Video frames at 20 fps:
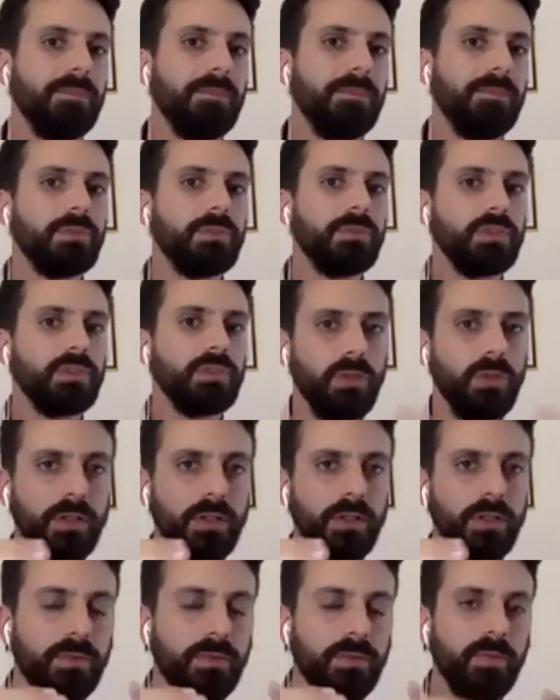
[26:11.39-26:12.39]
sort
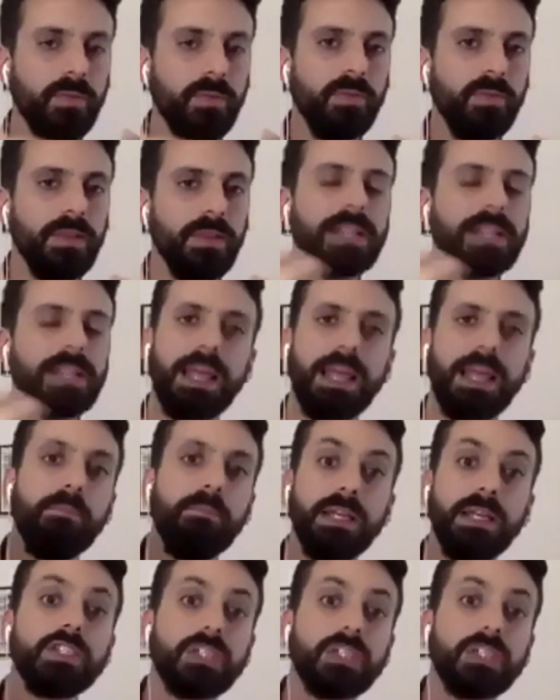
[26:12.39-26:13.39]
of less
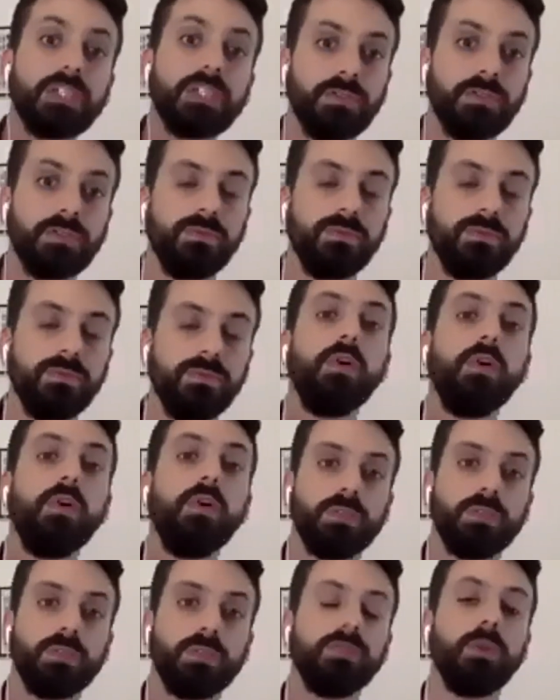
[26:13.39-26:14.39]
ambitious
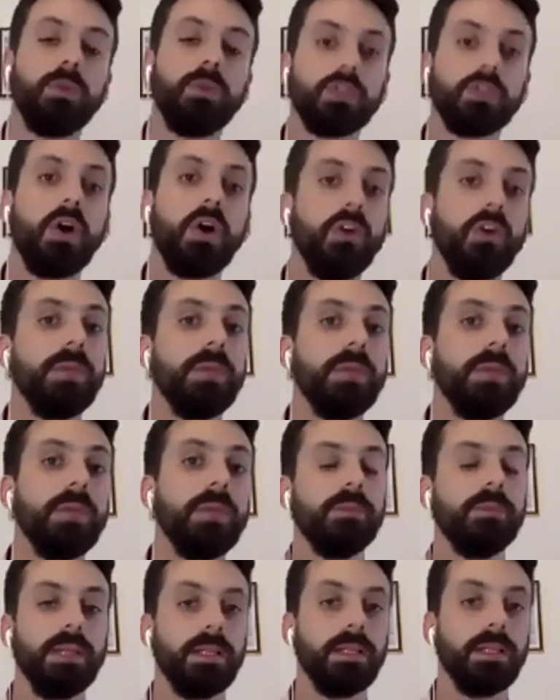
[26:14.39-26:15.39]
forms of autonomy in the
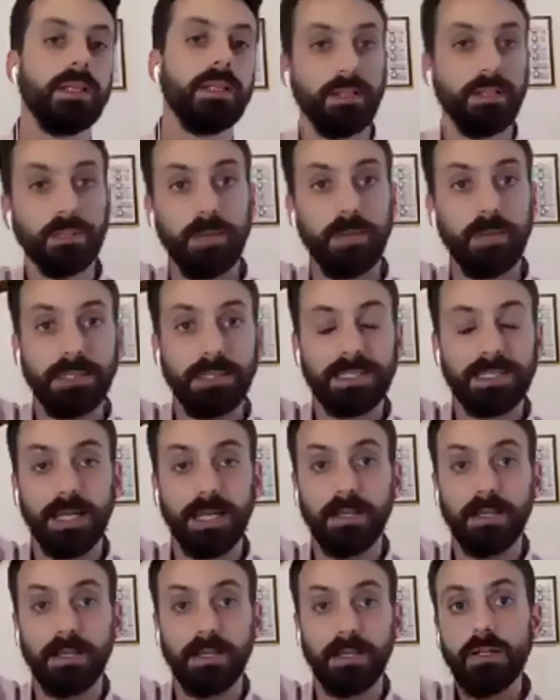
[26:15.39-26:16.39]
military space
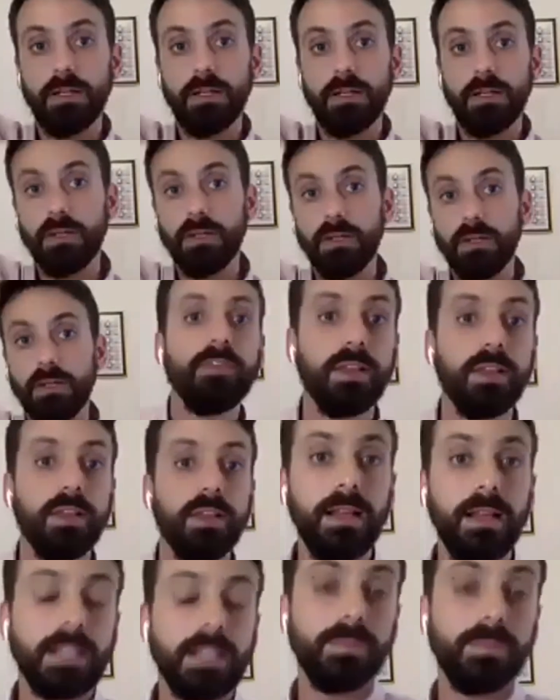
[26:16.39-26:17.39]
that could
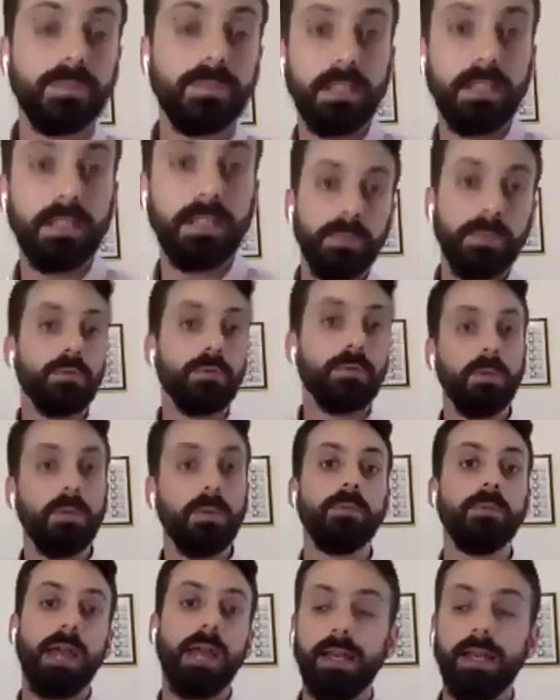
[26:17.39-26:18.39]
nevertheless be be
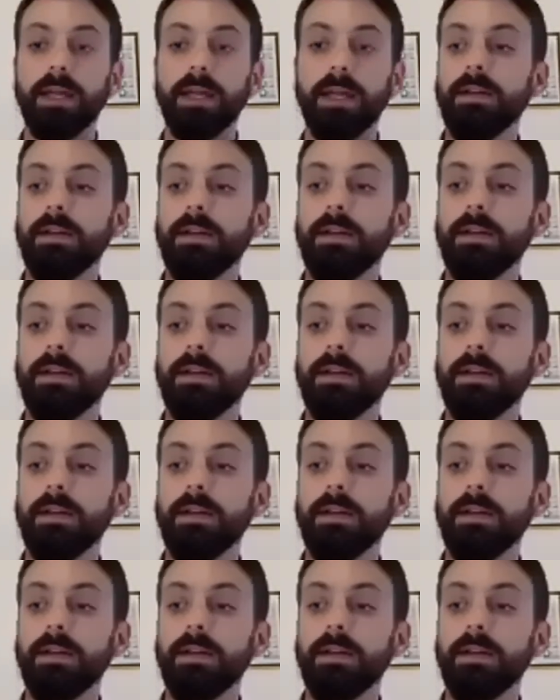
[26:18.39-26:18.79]
problematic.